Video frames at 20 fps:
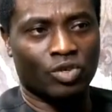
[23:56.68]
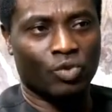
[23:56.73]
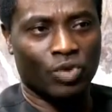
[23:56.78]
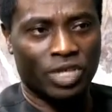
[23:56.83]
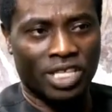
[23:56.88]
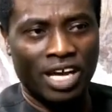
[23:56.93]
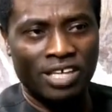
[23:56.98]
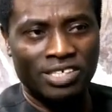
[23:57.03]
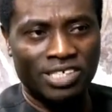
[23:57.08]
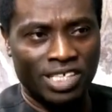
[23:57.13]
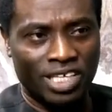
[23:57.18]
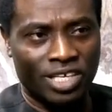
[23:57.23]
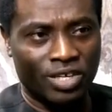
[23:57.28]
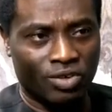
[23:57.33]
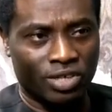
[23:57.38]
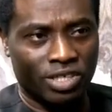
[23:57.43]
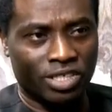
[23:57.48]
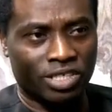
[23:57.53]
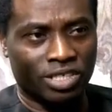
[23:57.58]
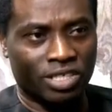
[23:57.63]
So without
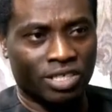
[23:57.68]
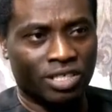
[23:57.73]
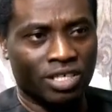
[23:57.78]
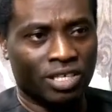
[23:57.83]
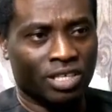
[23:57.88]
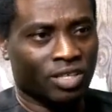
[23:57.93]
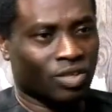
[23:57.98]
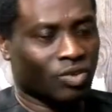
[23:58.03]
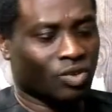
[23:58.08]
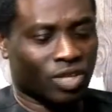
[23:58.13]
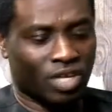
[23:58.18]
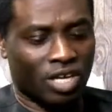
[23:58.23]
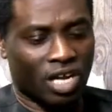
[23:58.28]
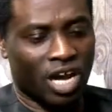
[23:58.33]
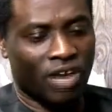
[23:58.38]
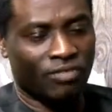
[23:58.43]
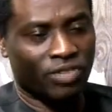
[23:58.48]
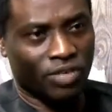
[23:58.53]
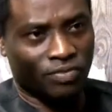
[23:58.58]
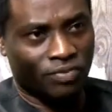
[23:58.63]
security, you
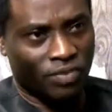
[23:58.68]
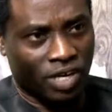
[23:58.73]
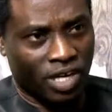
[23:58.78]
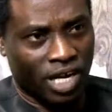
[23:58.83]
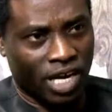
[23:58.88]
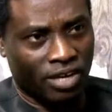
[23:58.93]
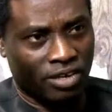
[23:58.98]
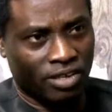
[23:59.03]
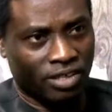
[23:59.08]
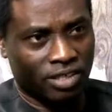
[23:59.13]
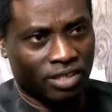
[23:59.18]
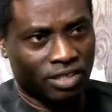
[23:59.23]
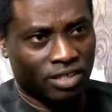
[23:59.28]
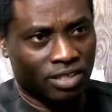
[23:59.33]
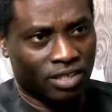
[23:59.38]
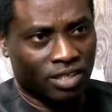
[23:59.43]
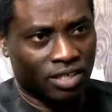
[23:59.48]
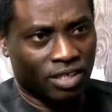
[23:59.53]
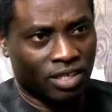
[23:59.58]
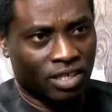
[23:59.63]
can have the Ferrari,
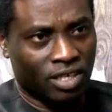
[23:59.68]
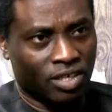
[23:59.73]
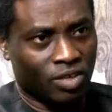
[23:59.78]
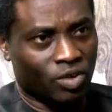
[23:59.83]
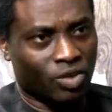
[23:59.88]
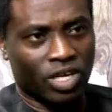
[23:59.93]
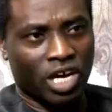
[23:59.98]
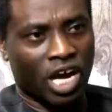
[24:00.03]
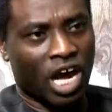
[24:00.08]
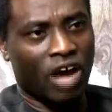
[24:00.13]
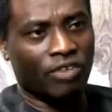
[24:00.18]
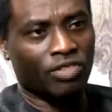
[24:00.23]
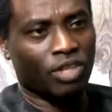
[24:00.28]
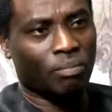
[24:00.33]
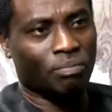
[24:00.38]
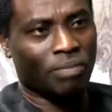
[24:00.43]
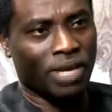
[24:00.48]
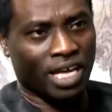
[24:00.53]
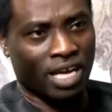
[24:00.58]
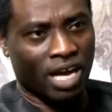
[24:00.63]
you can have
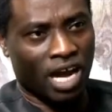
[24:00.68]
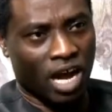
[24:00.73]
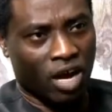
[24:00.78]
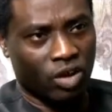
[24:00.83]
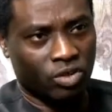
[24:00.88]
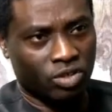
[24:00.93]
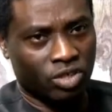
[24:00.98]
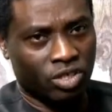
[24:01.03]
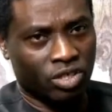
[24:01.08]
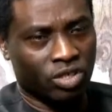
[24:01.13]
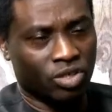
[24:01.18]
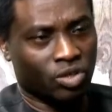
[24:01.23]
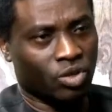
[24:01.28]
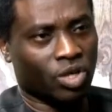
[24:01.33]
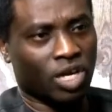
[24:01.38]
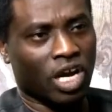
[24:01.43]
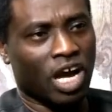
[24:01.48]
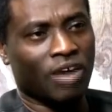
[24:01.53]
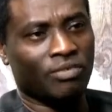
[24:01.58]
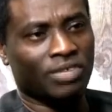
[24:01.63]
the big house,
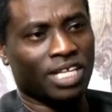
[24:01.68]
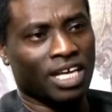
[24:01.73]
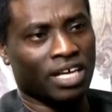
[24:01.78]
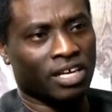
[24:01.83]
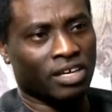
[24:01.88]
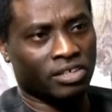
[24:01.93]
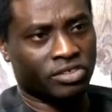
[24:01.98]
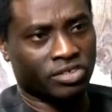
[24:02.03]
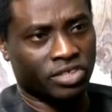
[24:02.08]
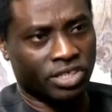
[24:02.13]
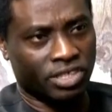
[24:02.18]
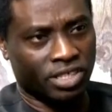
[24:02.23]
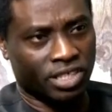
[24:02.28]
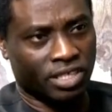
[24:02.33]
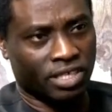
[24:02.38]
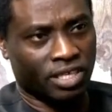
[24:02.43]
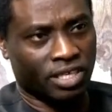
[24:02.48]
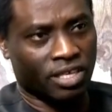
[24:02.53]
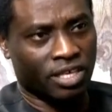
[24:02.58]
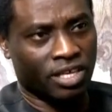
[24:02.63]
you can have the
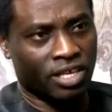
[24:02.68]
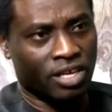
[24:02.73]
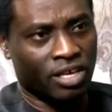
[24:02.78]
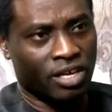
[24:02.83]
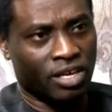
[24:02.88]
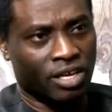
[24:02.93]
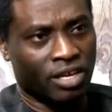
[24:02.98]
electricity.